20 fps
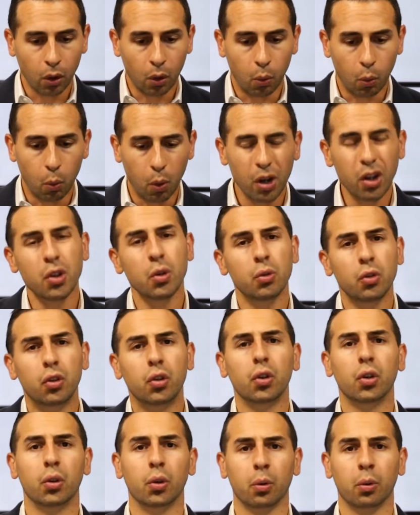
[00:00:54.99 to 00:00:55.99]
what do you
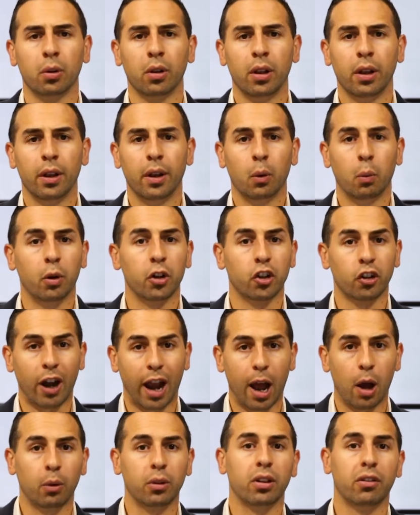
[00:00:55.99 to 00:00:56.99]
do when you're
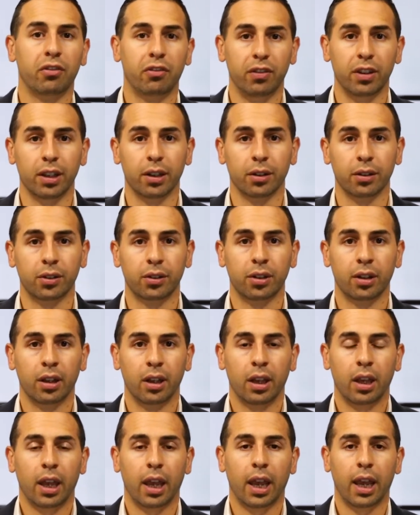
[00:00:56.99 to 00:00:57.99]
out in the field
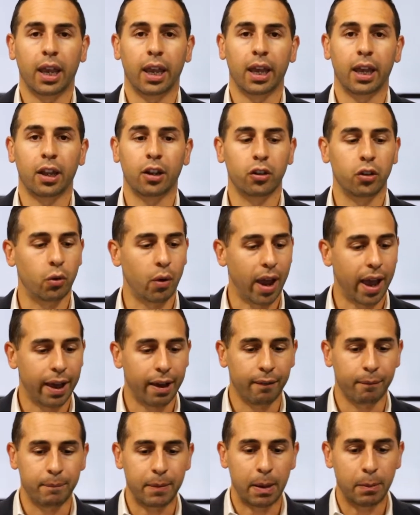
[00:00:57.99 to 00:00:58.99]
and you
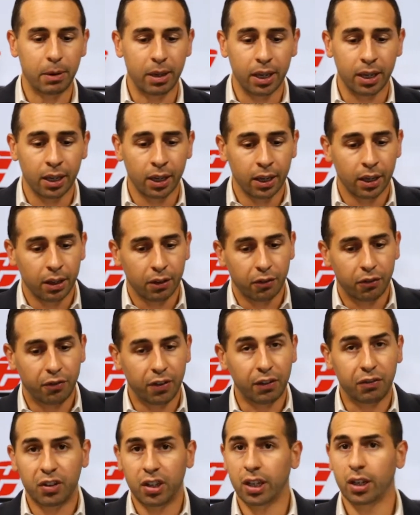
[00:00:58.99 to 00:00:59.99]
have maybe
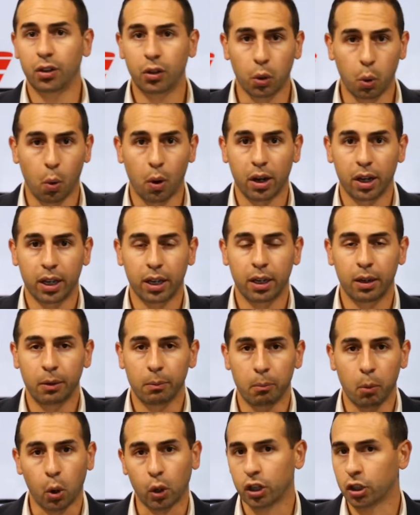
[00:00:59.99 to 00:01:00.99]
15, 20
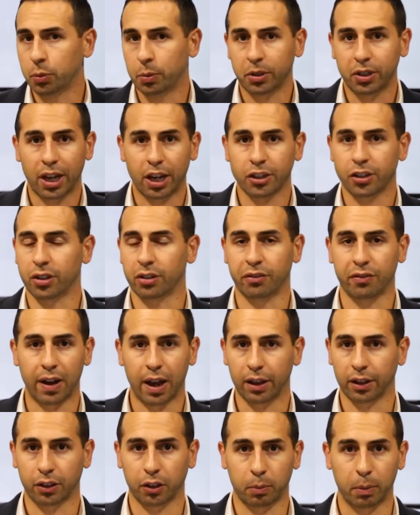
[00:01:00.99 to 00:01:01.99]
mortgage protection or
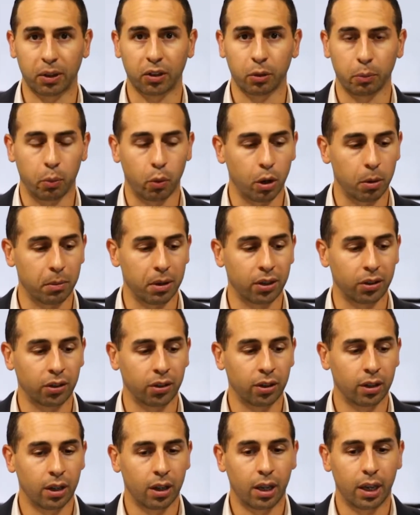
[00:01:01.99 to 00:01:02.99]
final expense
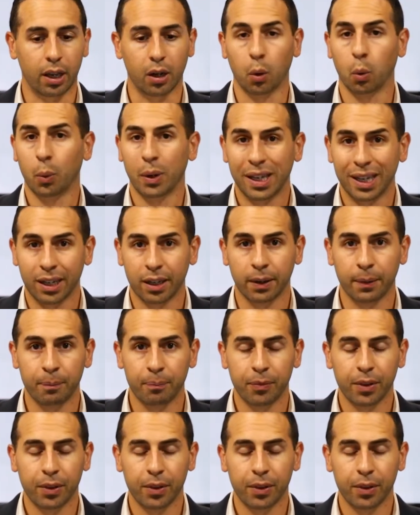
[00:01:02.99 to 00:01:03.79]
appointments in a week,